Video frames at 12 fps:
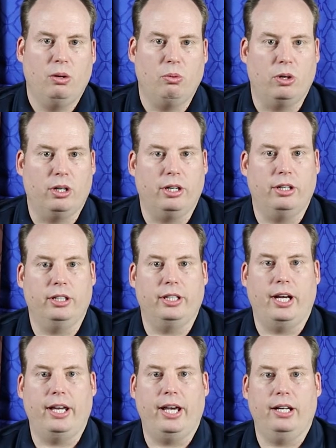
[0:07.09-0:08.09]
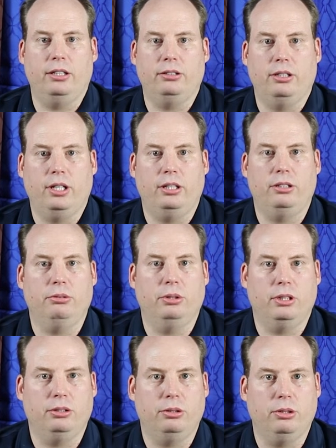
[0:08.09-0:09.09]
We're here in Guyana today
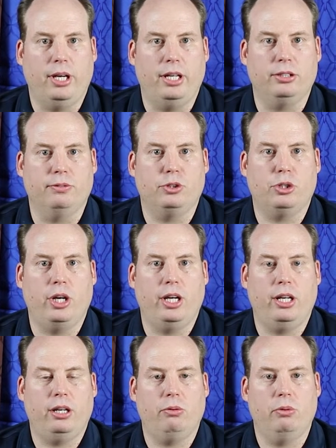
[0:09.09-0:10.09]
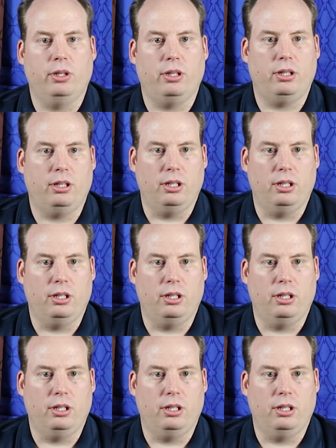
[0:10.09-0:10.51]
doing 2 days of training with